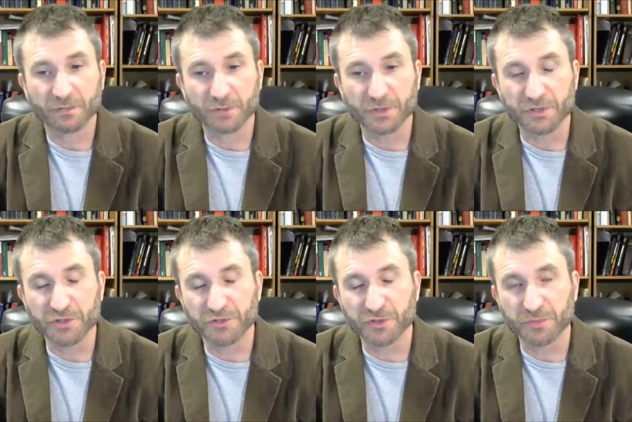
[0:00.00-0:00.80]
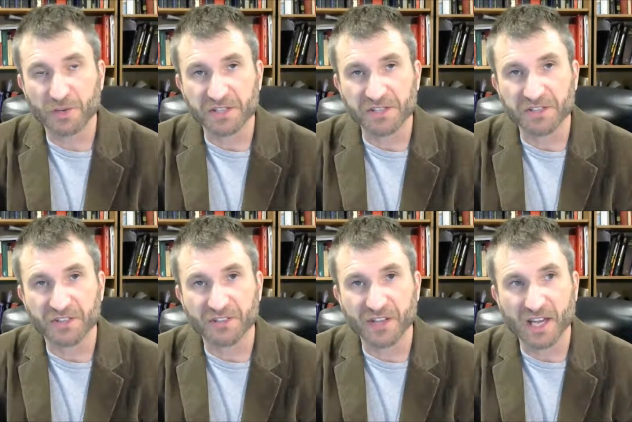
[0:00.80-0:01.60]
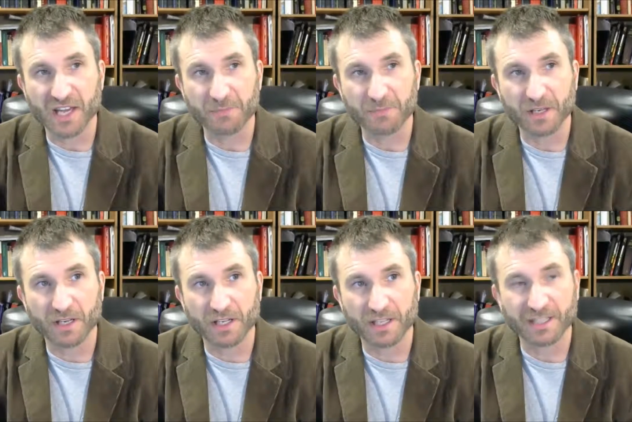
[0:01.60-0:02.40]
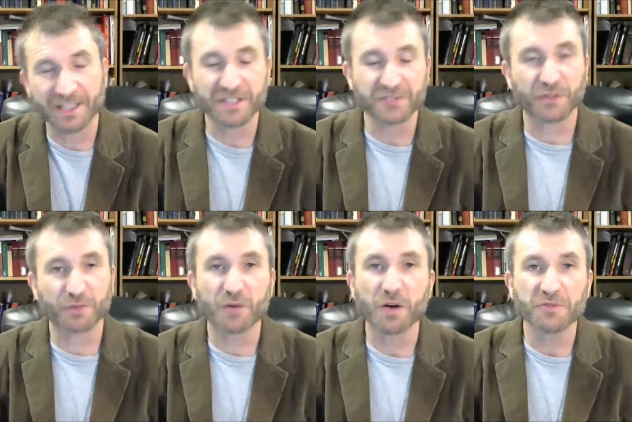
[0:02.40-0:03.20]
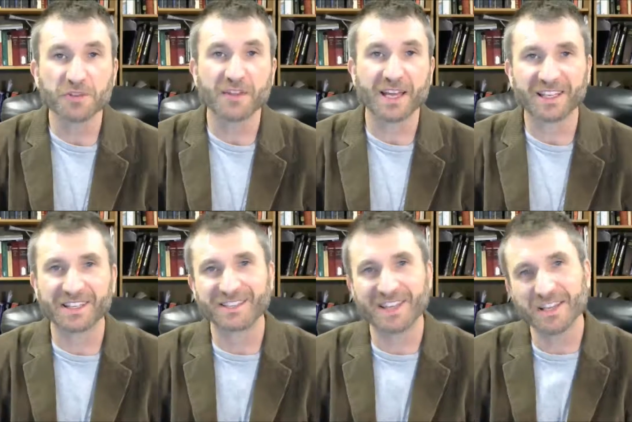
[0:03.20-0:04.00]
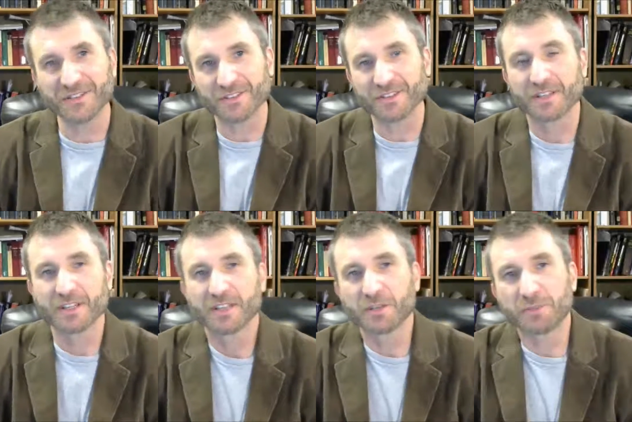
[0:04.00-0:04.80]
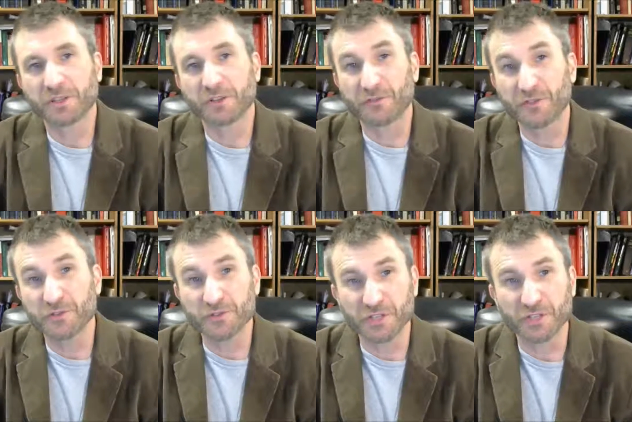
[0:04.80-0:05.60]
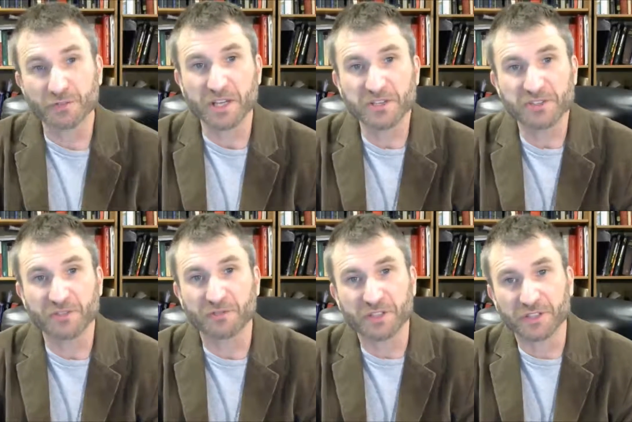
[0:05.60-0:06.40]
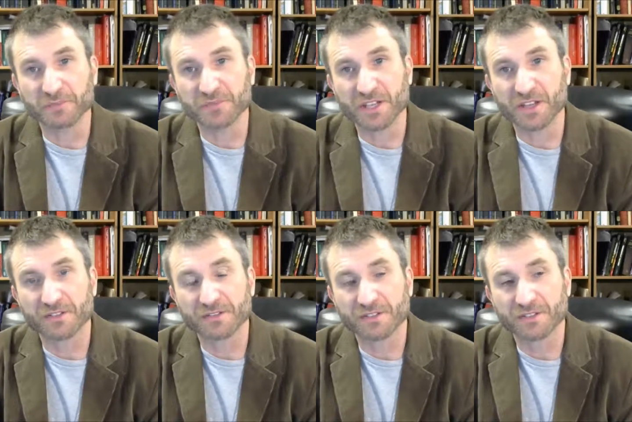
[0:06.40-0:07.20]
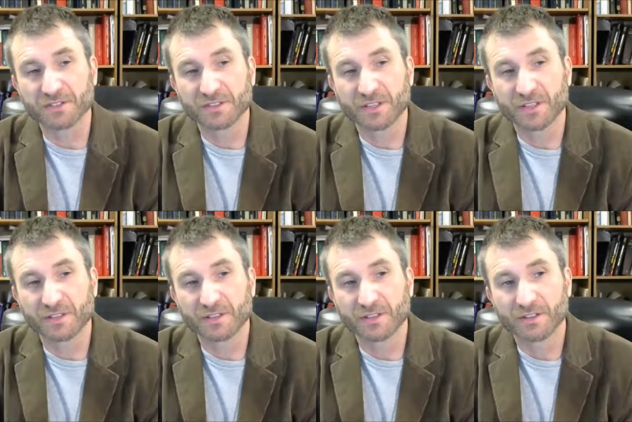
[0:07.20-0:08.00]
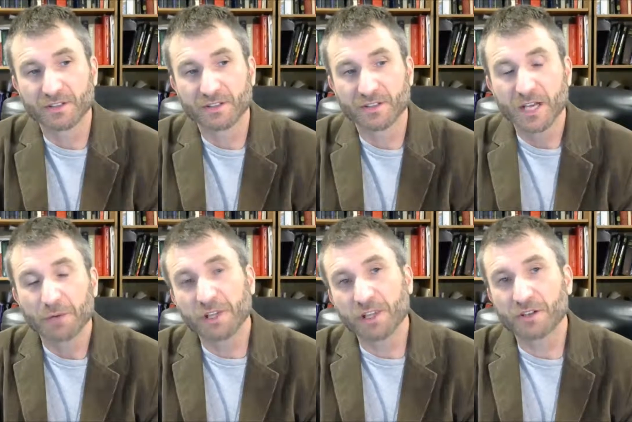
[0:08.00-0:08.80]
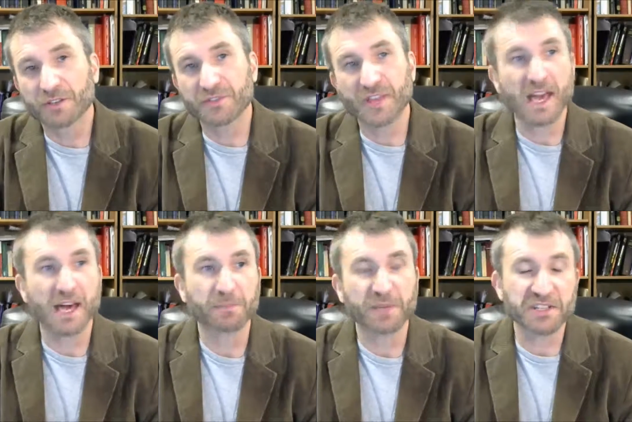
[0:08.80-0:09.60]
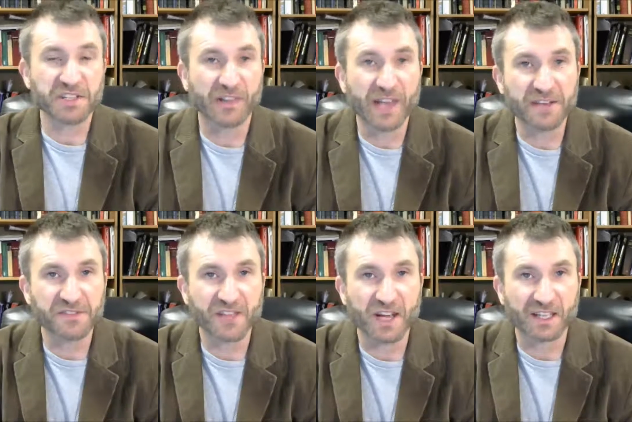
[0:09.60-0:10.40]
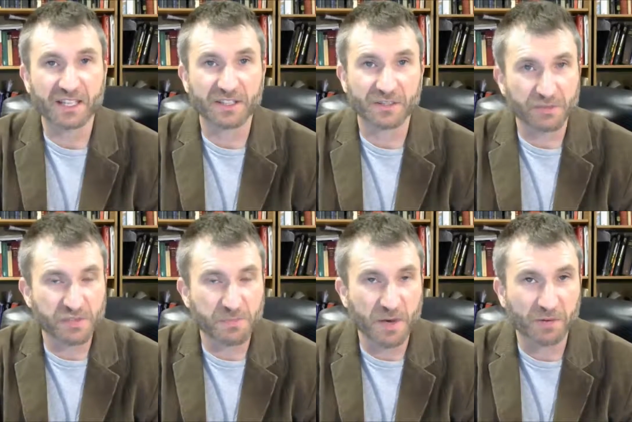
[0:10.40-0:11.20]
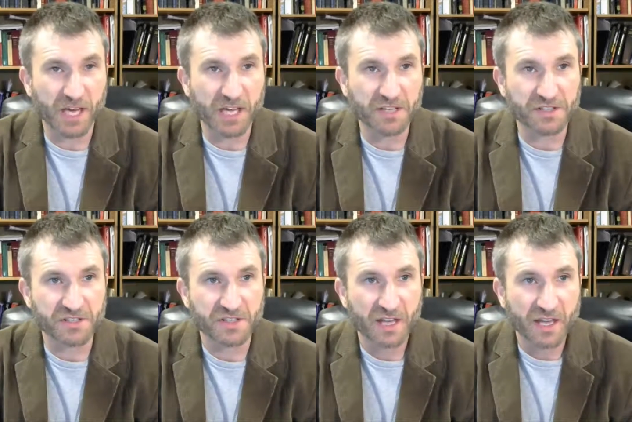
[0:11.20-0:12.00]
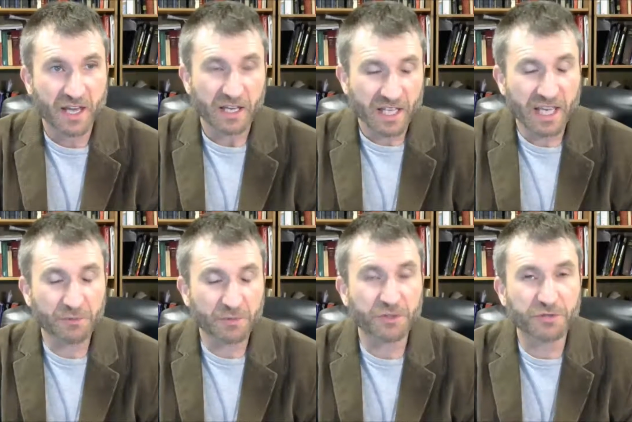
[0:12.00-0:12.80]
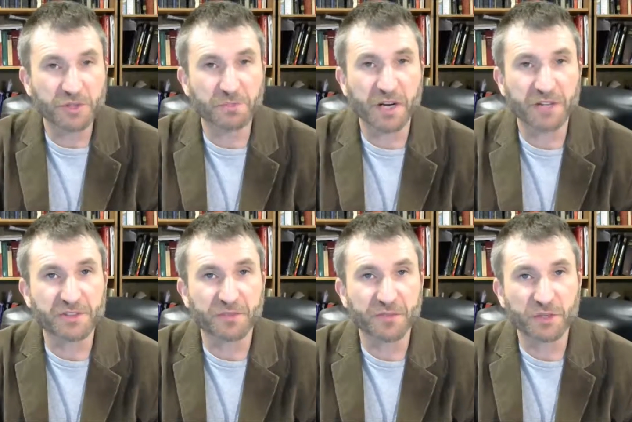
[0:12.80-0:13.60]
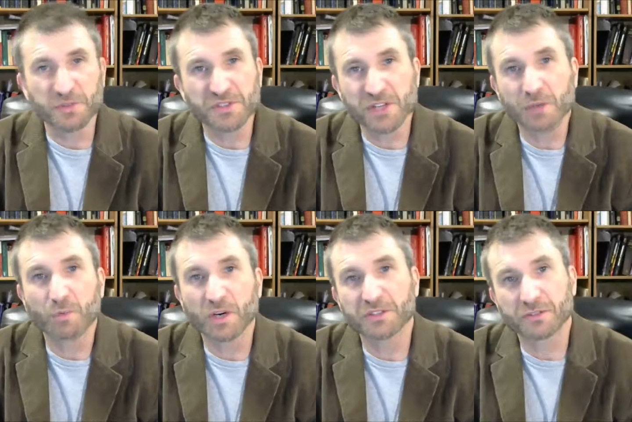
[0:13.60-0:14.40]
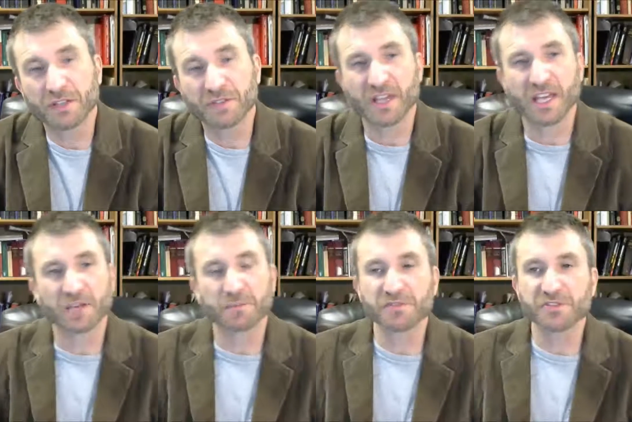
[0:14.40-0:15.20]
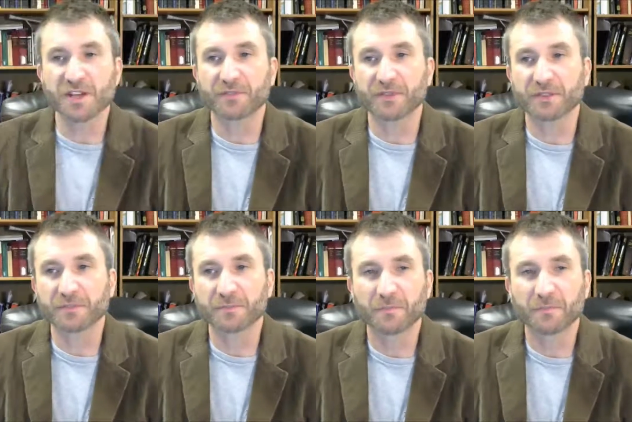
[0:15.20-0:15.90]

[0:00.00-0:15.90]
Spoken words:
reduce food prices today, but it leads to erosion that can endanger the ability of future generations to feed themselves. We learned that placing livestock in small cages can reduce the price of food, but some wonder if the animals suffer.